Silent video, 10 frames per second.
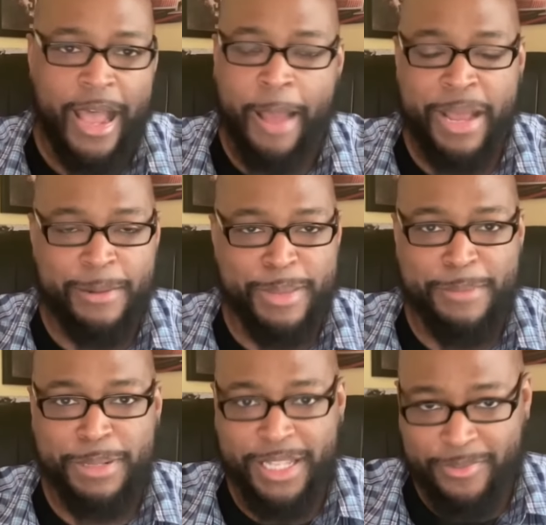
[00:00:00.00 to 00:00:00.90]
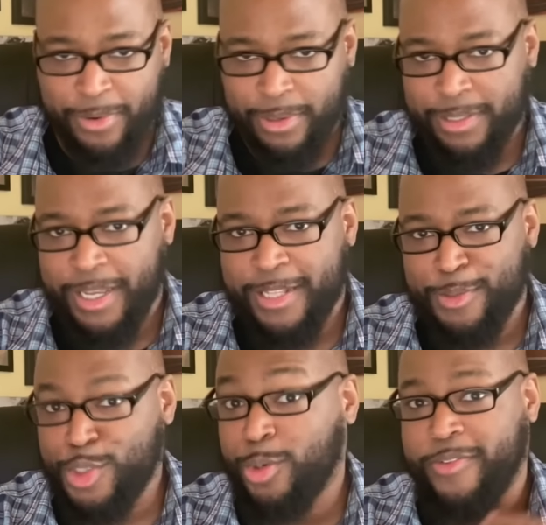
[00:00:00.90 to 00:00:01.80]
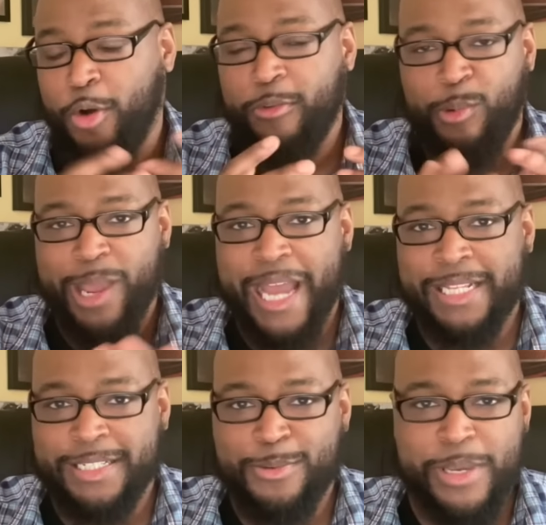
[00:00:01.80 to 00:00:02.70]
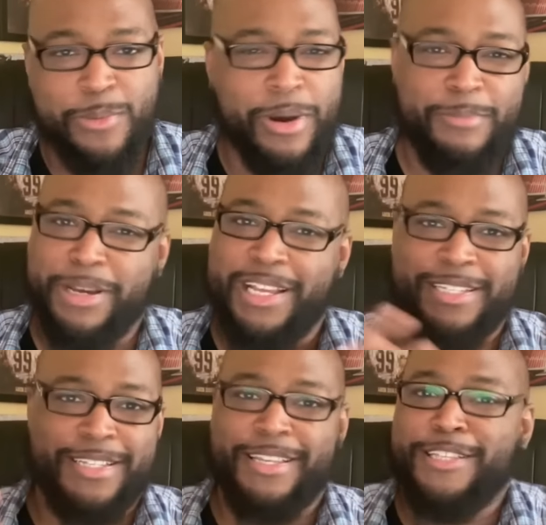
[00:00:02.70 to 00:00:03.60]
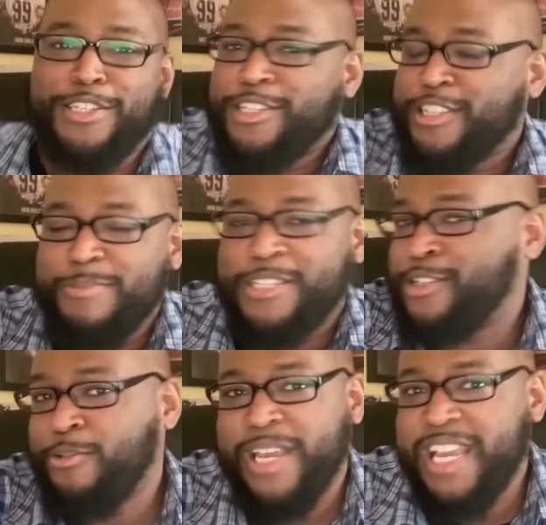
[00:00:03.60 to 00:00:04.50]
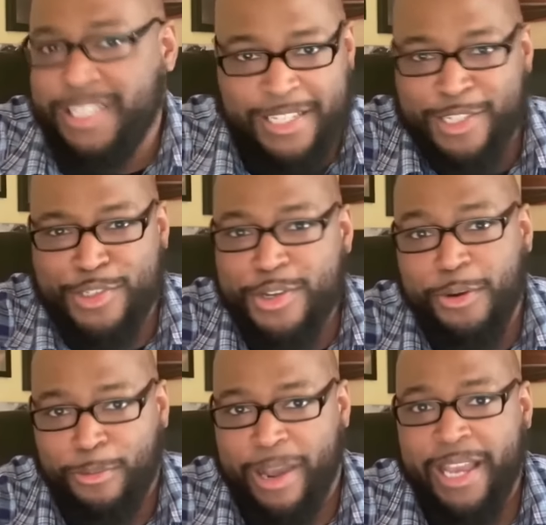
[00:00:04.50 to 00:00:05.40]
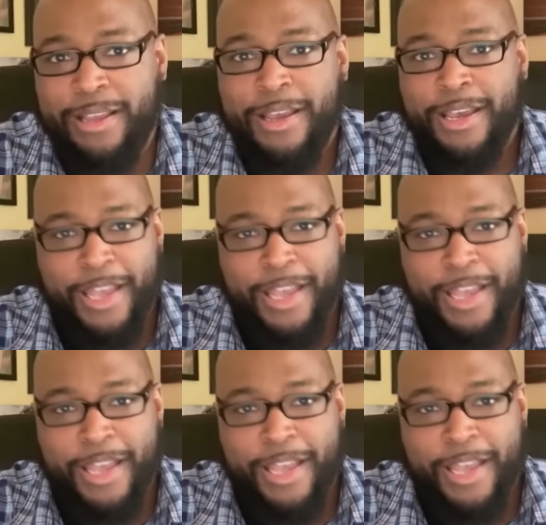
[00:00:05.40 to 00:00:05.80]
I'm not a big believer in sort of overreacting to week one, but it's just going to be so easy to do, right?